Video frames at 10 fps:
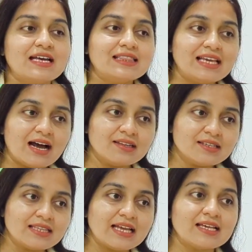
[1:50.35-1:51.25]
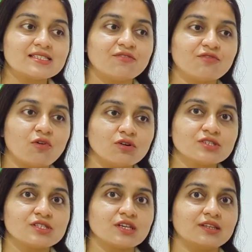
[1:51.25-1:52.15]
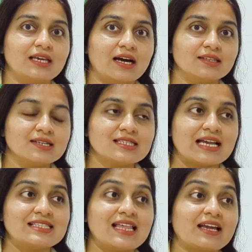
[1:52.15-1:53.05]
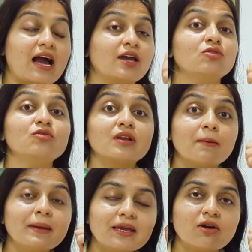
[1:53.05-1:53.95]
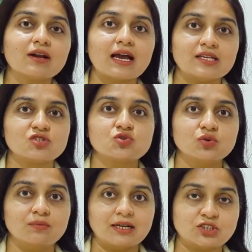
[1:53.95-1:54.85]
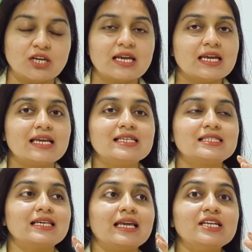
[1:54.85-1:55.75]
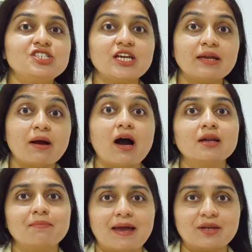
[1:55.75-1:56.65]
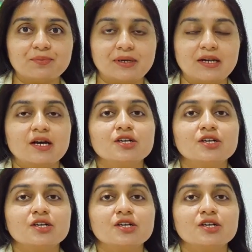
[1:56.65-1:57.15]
The other thing is, of course, the other signs like, are you rubbing your eyes too much? Is the itching unbearable?